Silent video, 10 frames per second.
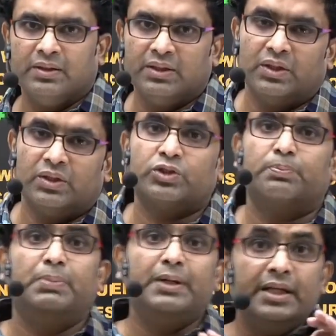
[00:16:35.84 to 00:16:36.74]
So
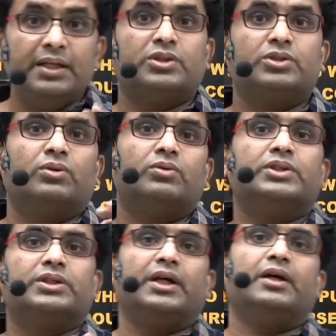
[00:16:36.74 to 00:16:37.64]
please don't
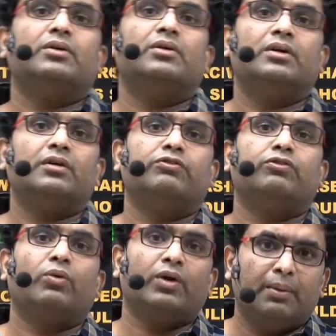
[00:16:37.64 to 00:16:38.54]
share your
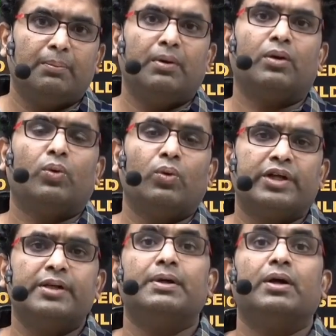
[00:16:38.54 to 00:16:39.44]
phone number,
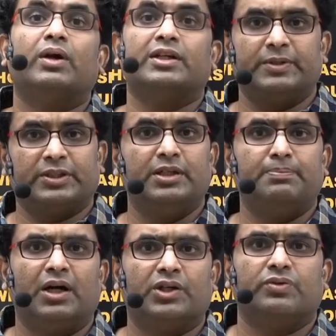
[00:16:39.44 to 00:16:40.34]
OTP, or especially
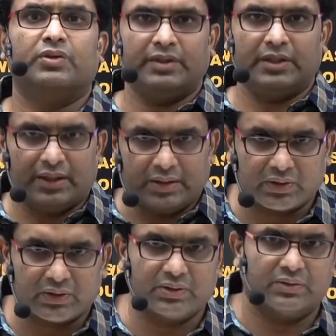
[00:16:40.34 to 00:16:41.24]
password with others.